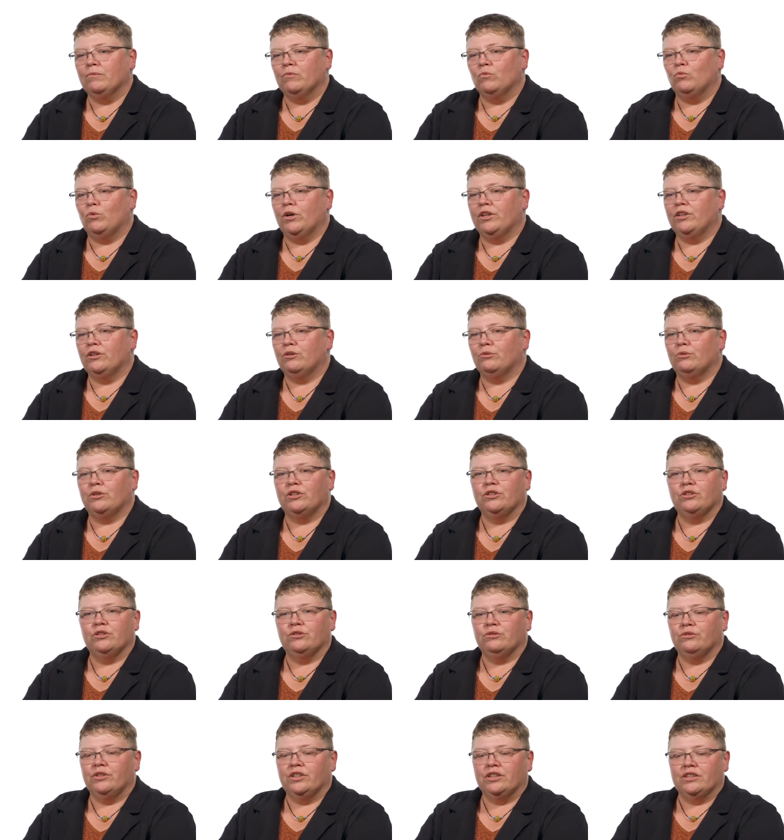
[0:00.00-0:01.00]
Whether we're
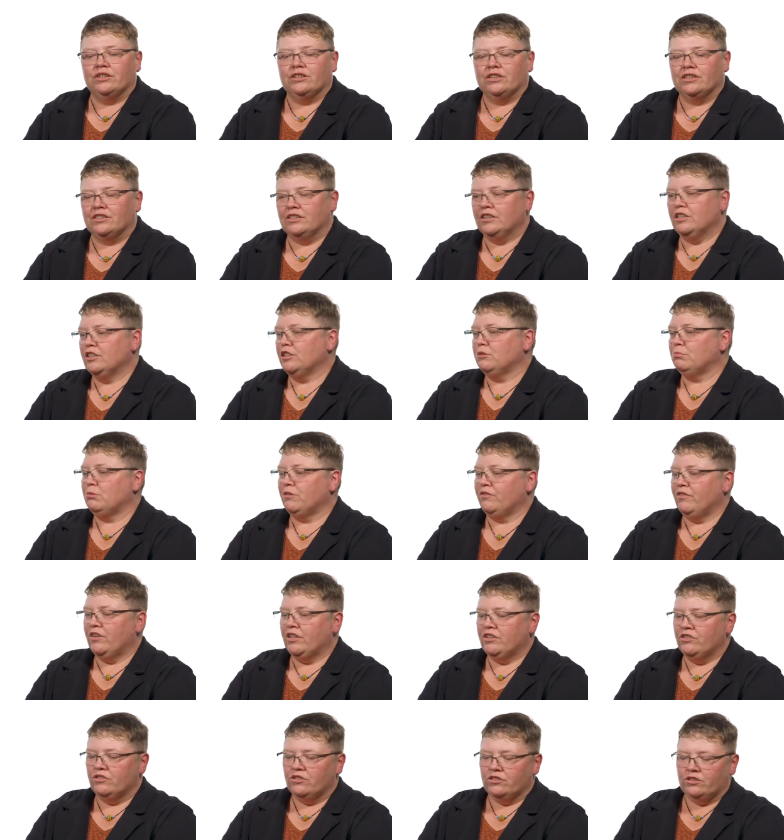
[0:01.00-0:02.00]
doing disease
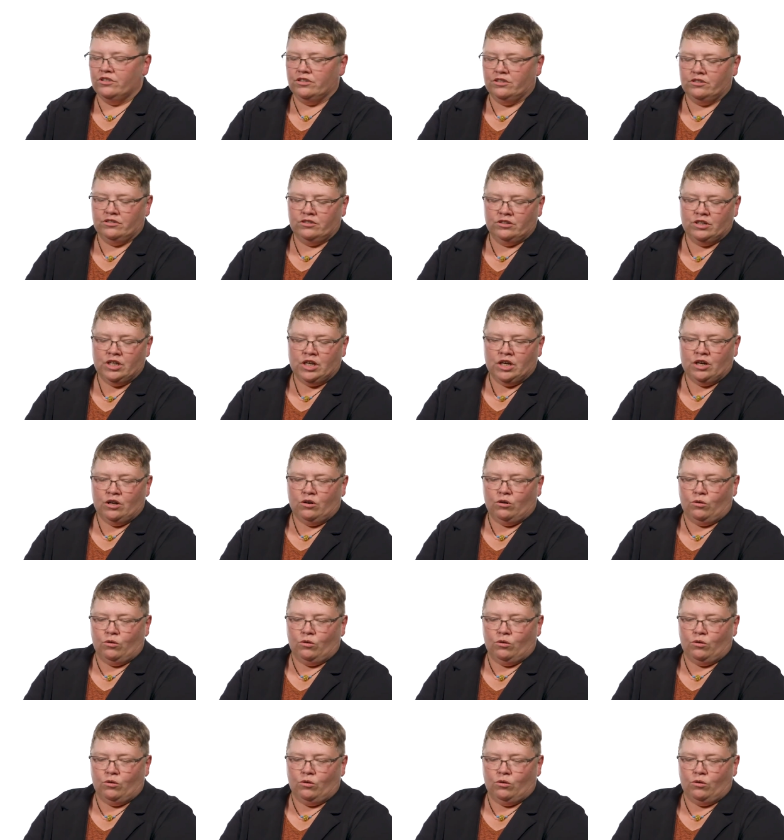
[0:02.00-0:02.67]
prevention